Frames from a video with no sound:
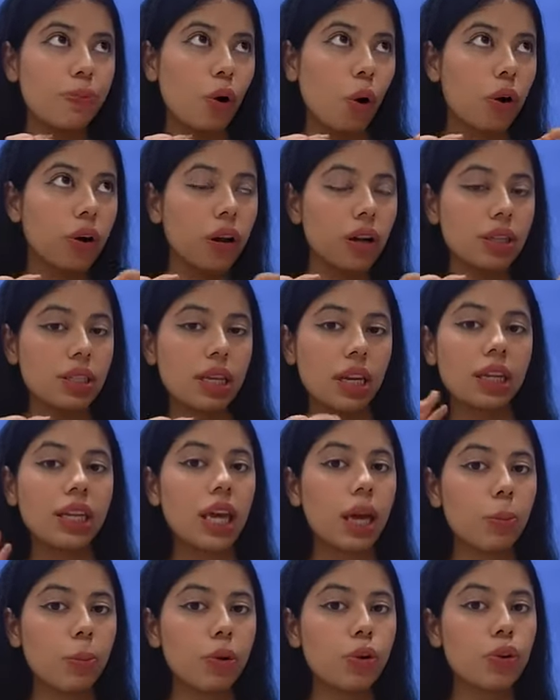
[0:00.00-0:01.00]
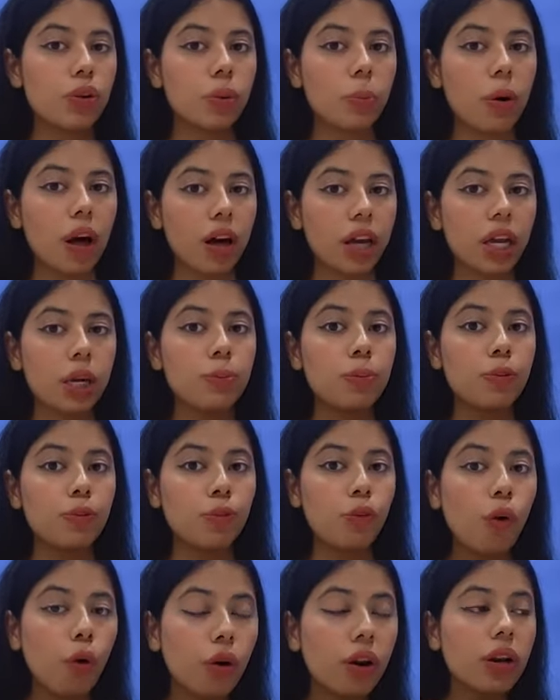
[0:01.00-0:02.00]
products that came into the market
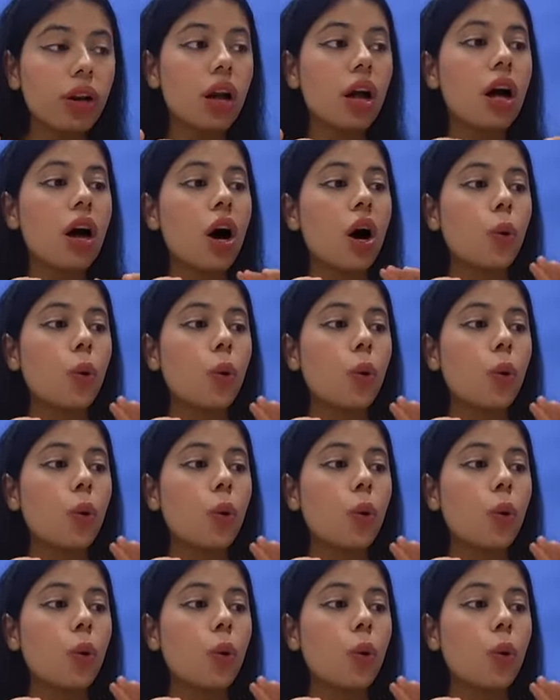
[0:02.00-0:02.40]
before